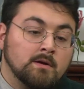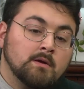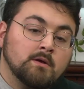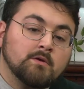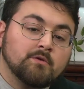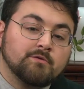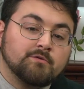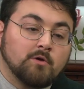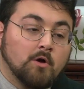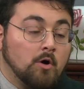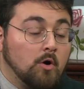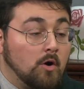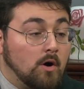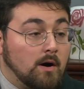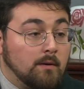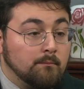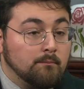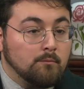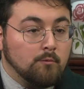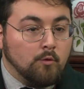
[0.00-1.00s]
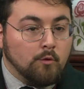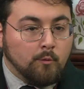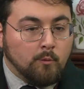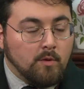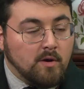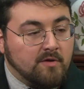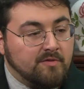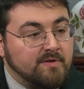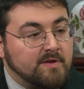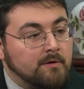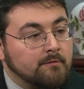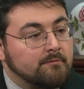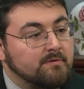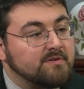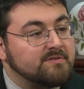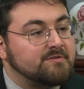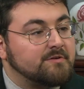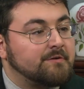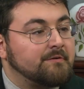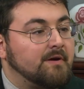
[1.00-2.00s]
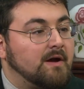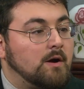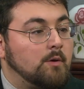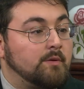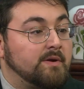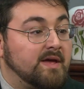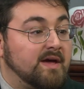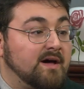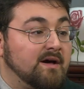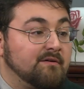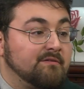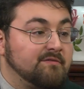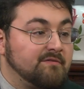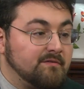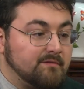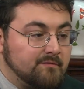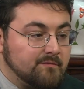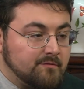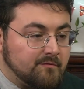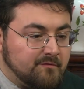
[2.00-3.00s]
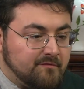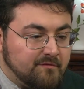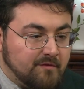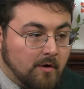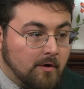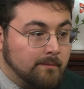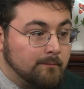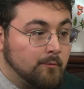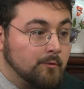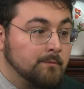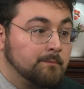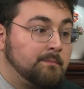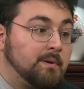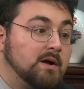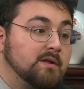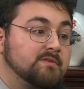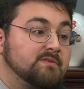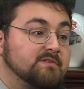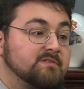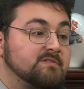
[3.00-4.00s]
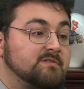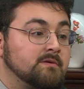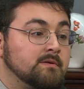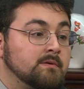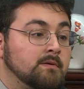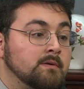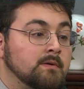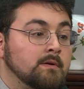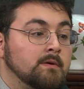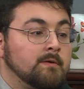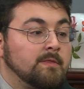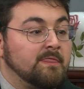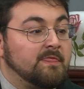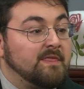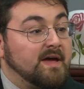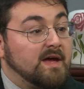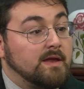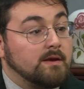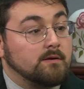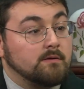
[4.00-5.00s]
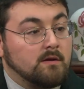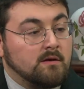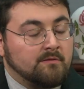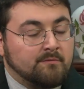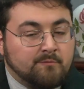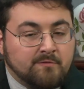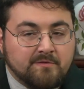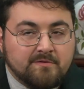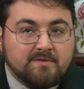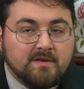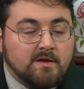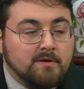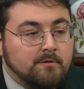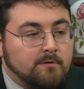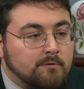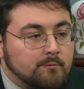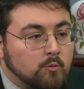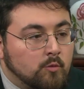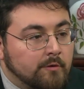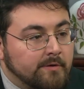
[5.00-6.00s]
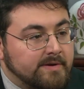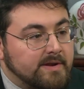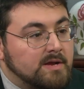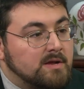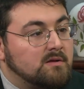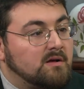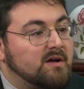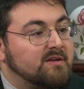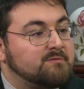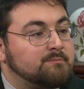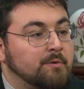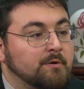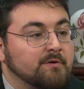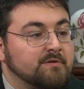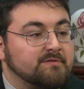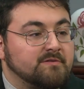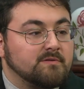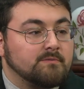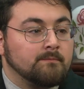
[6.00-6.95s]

So a more wealthy aristocrat would have far more buttons than a standard working class person.